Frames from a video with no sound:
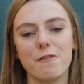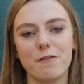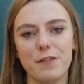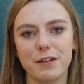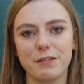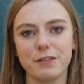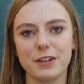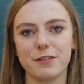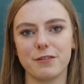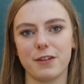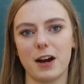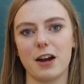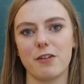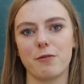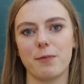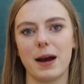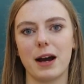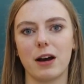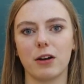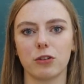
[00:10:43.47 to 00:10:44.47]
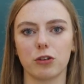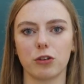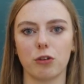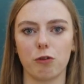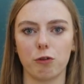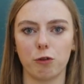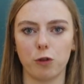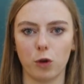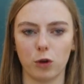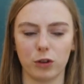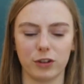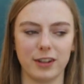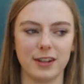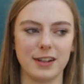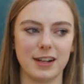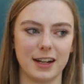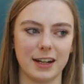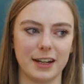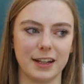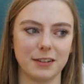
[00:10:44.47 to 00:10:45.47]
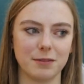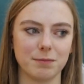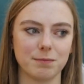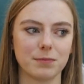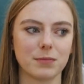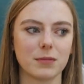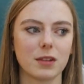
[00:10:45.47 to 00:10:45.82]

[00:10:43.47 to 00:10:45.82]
£55.49.